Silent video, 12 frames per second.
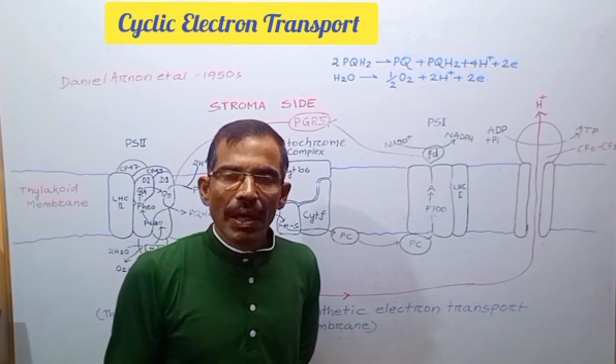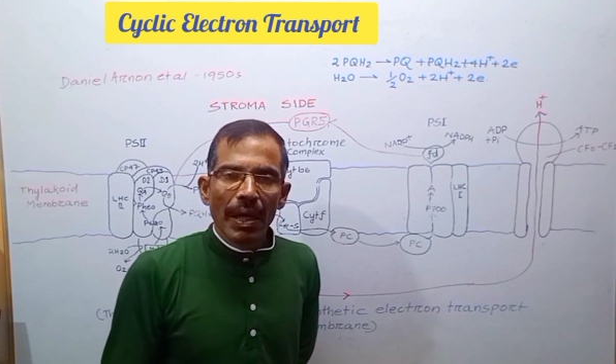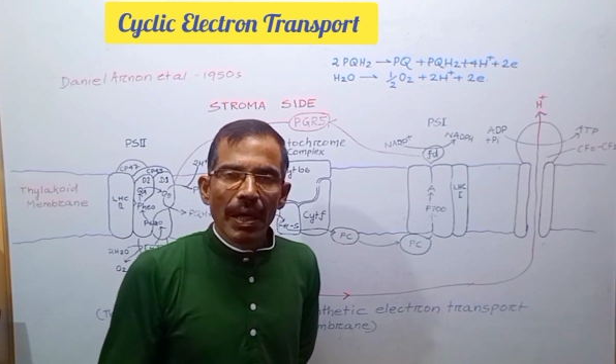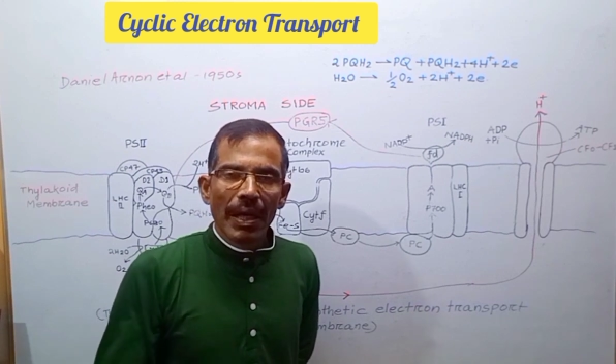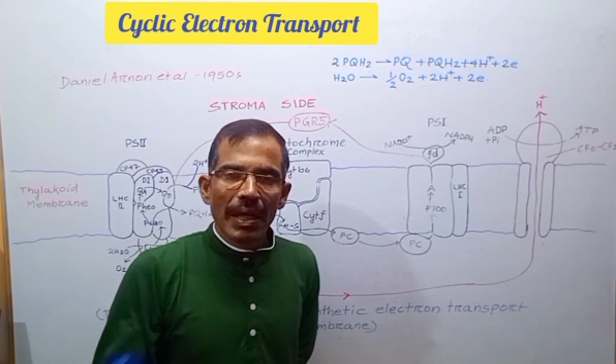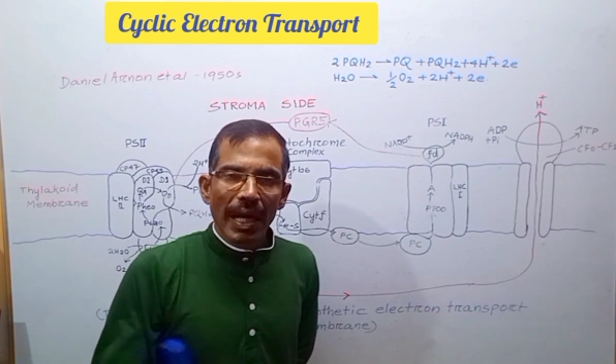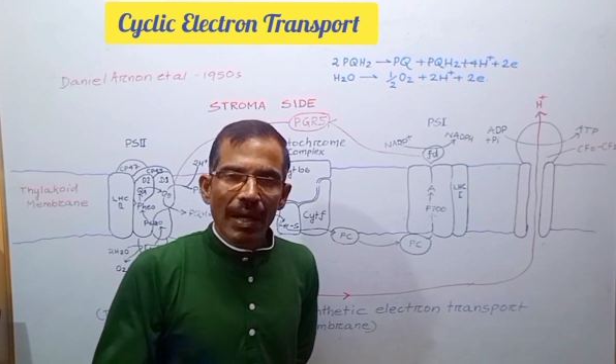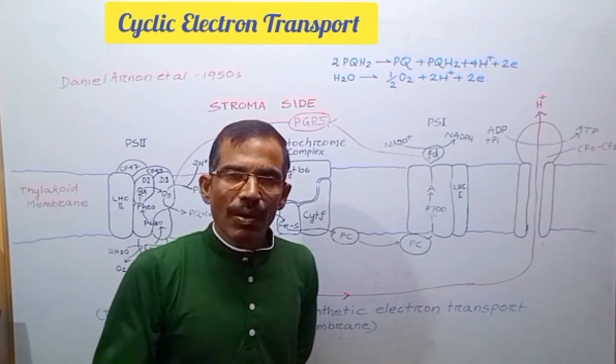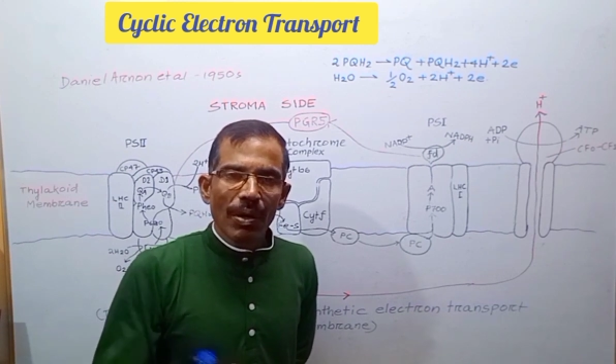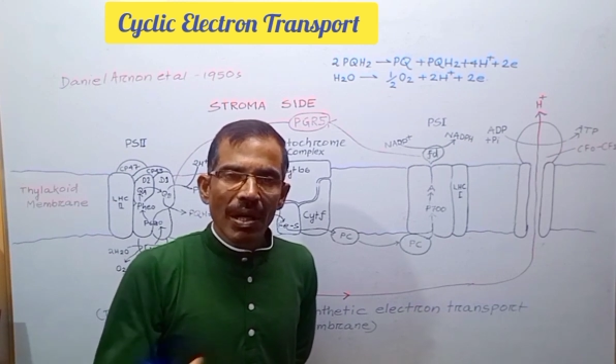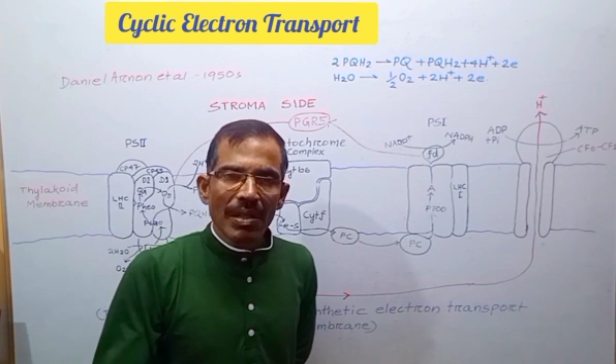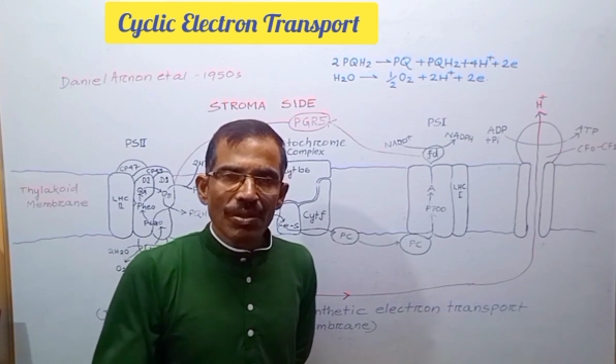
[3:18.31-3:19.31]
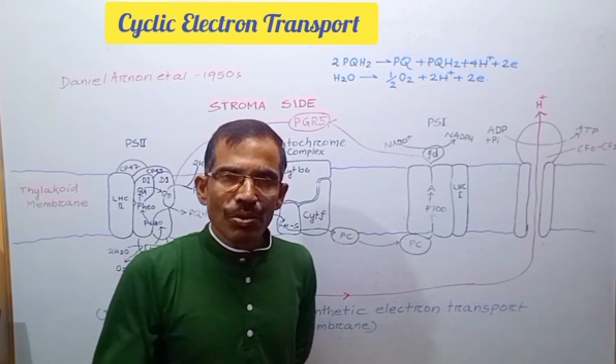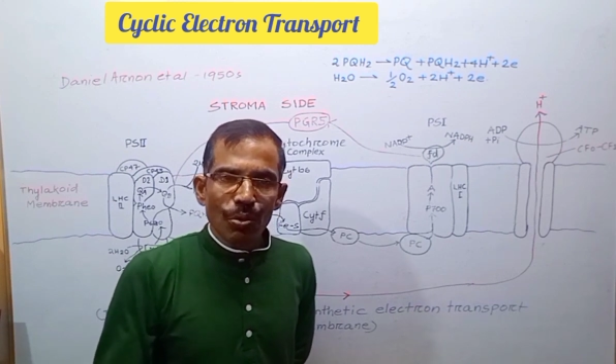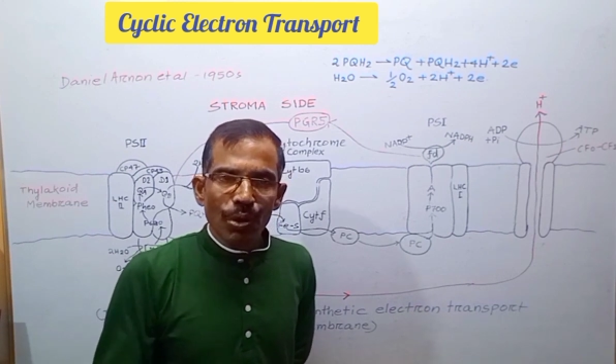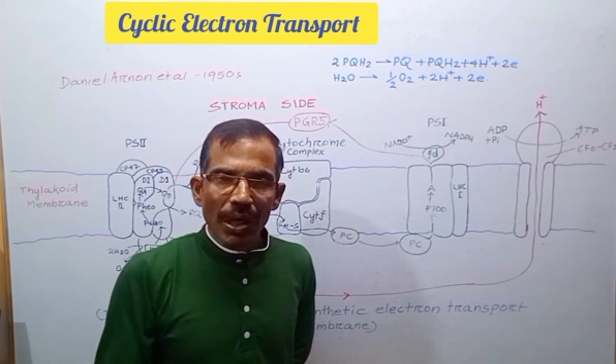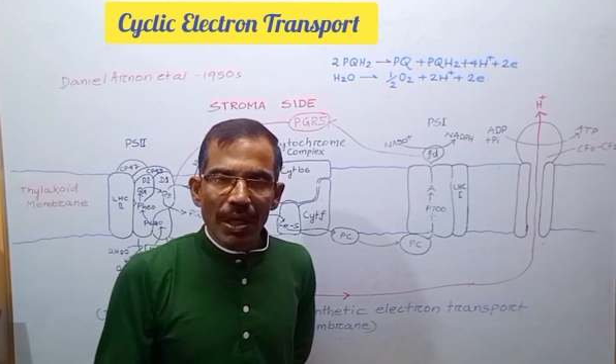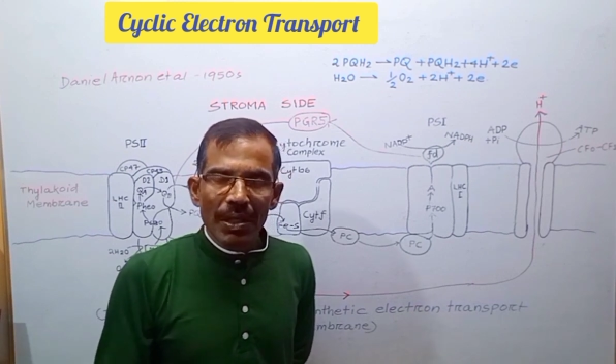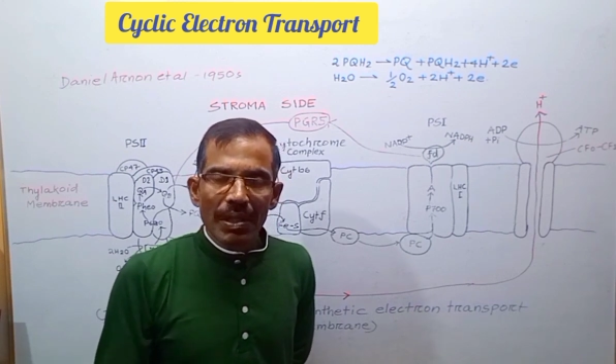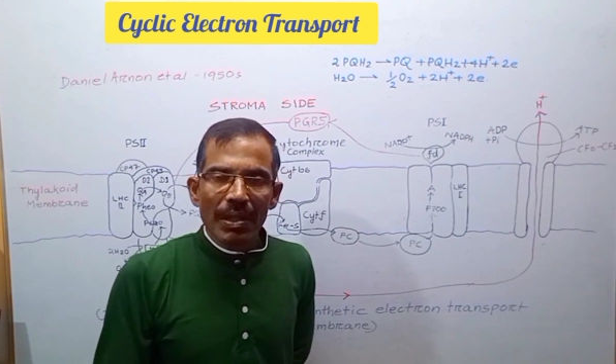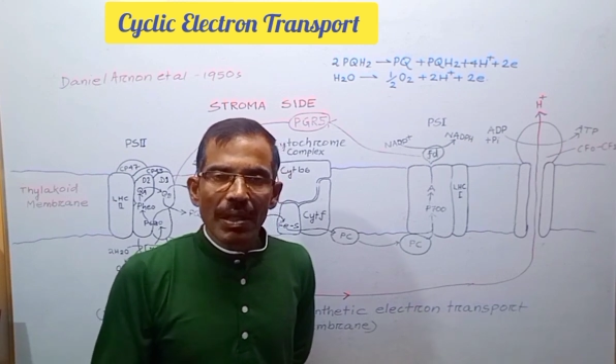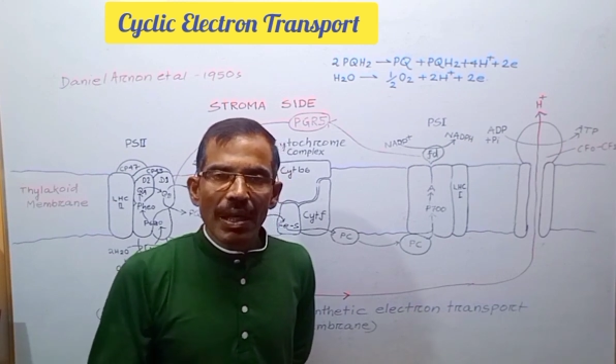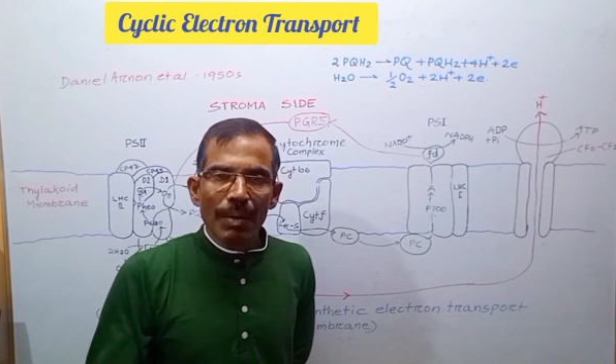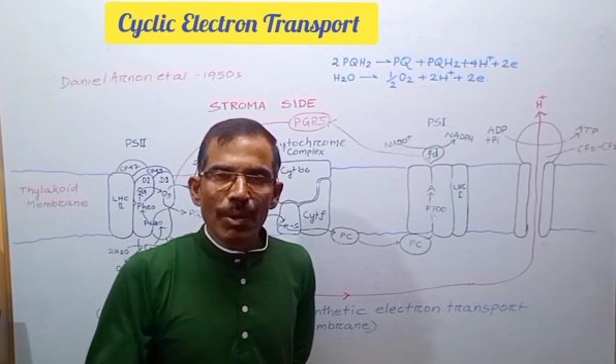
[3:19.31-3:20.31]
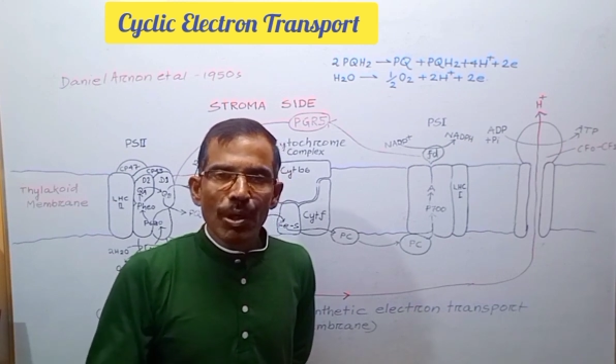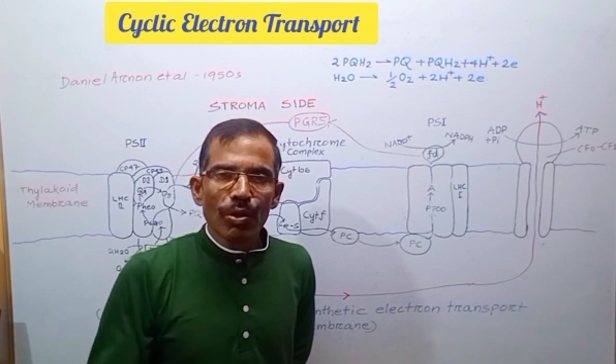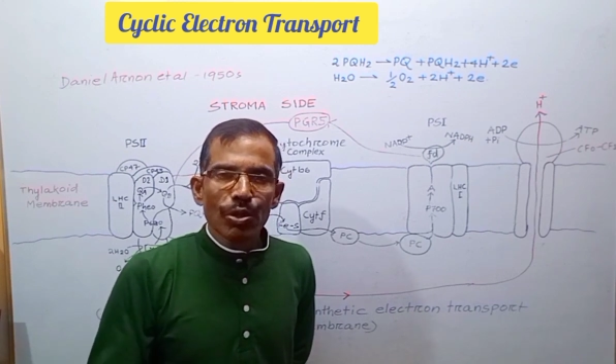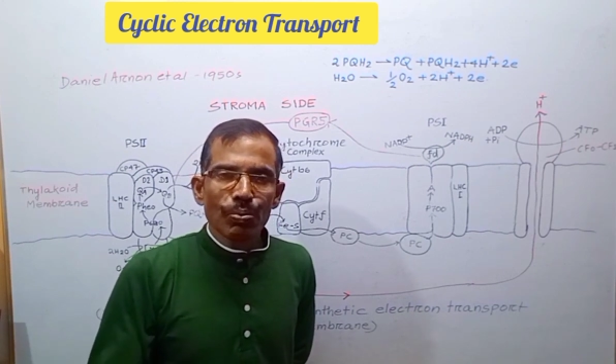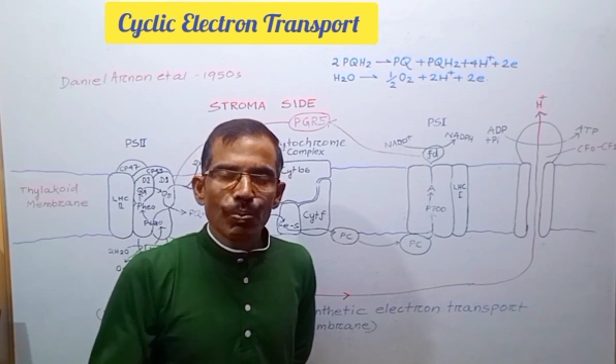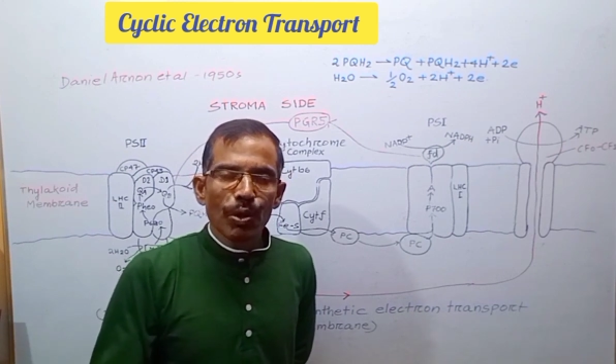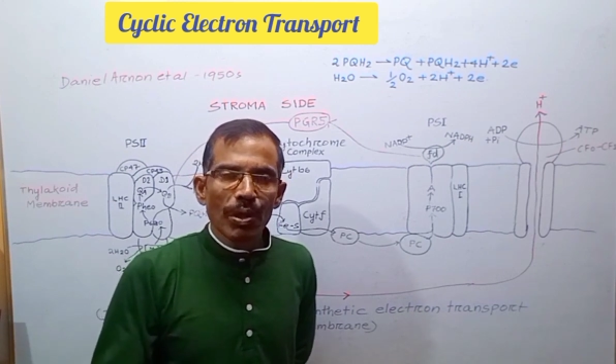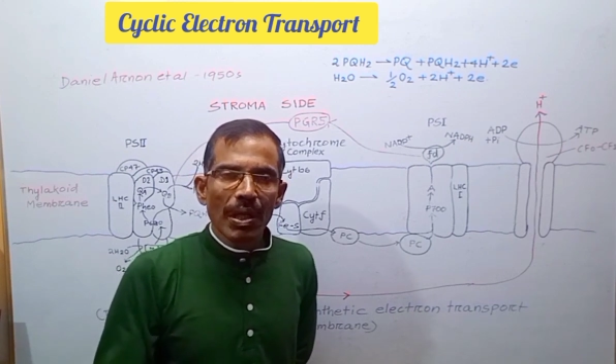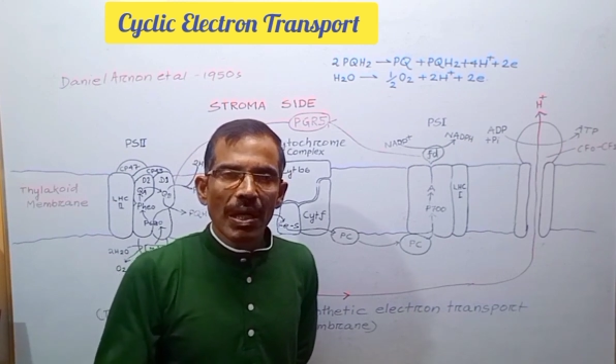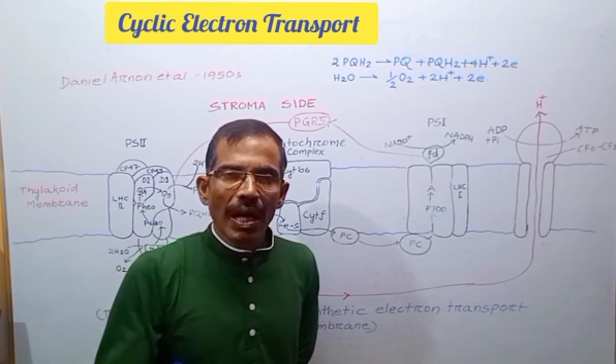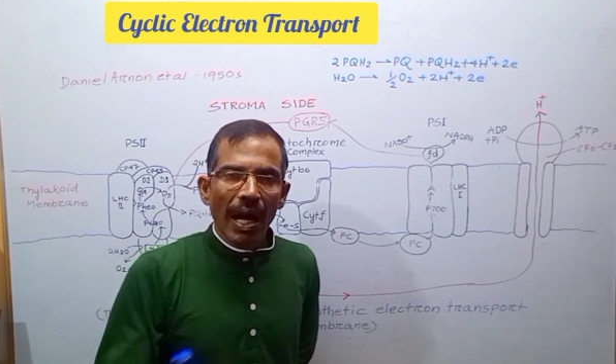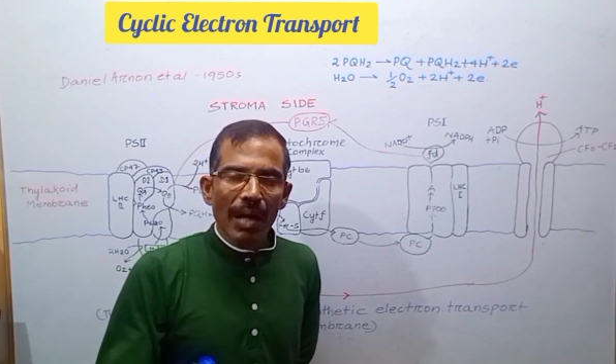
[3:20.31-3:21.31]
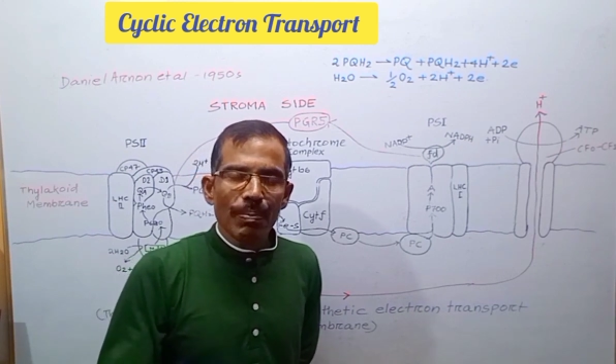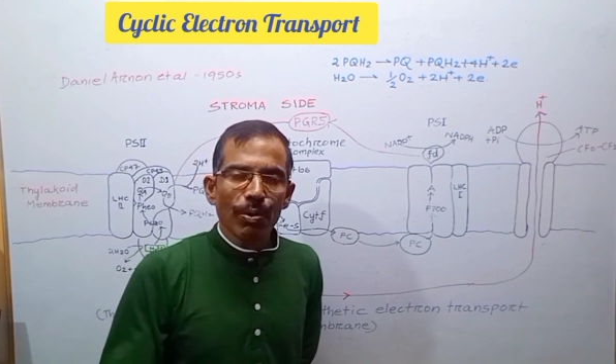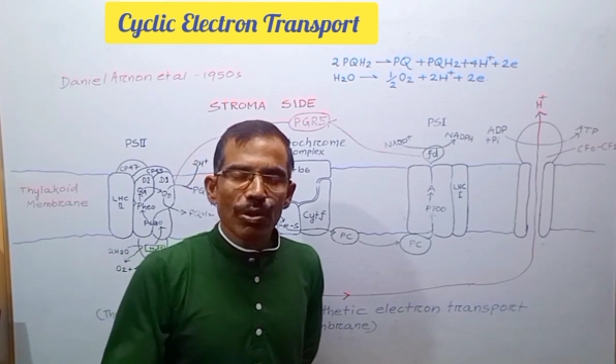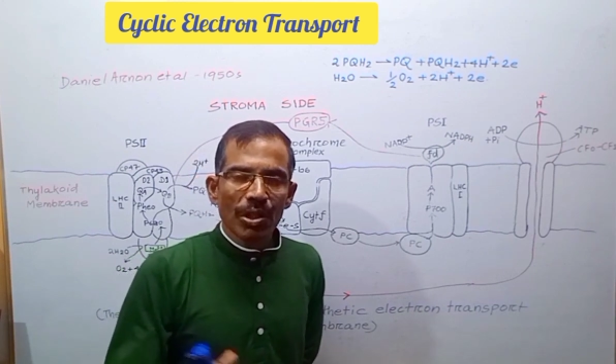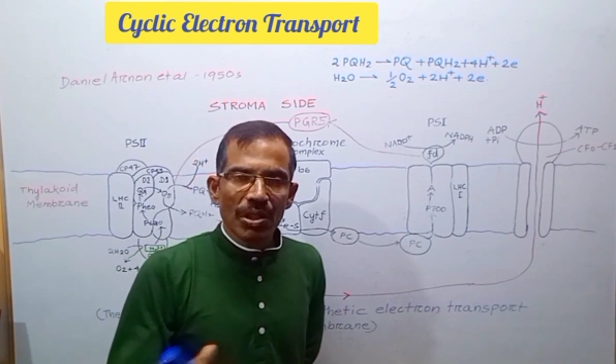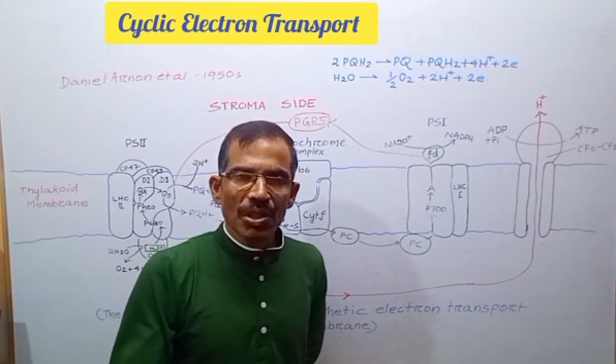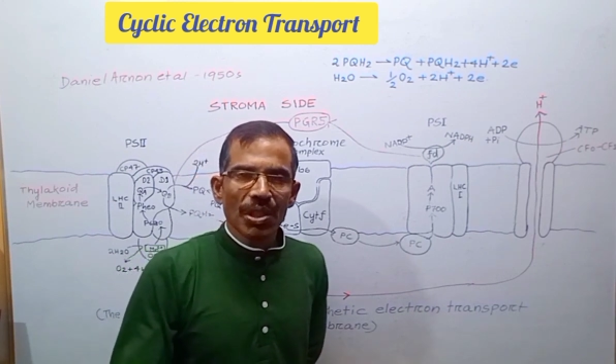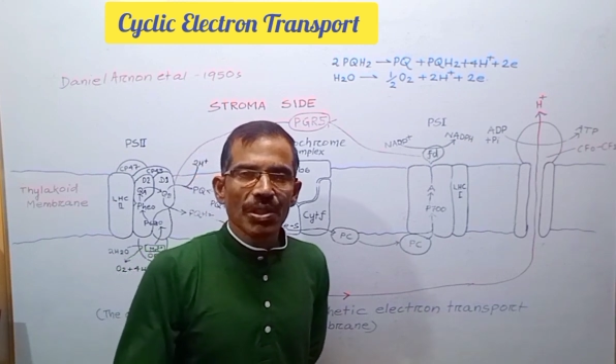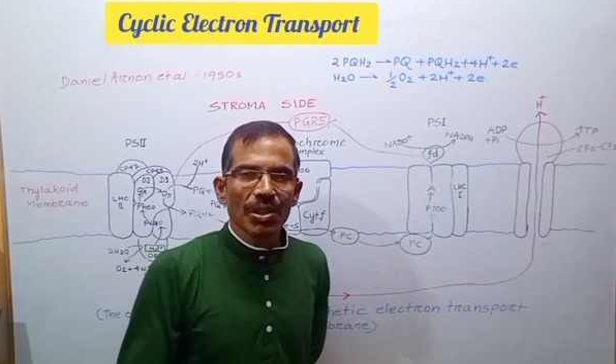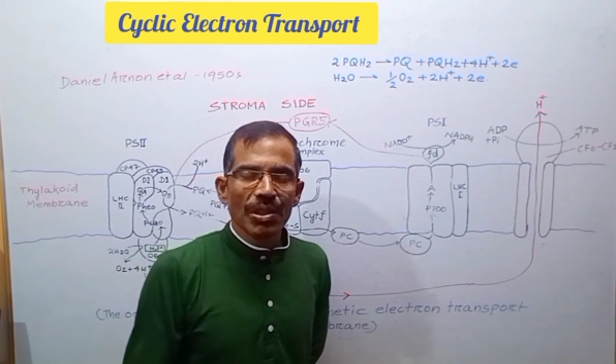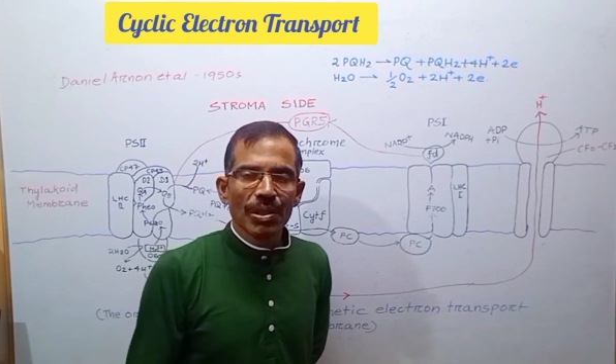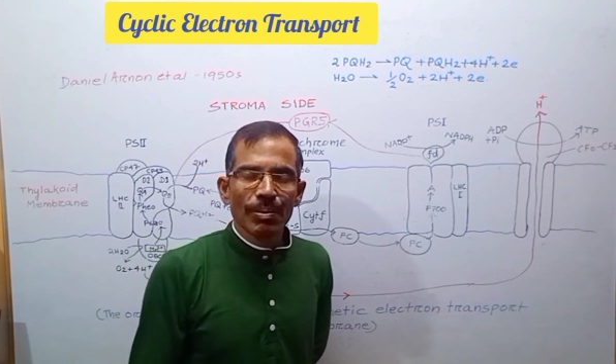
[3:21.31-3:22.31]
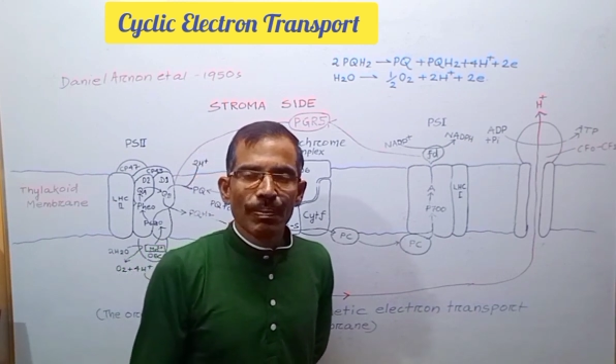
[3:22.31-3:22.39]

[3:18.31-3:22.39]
in accordance with chemiosmotic hypothesis.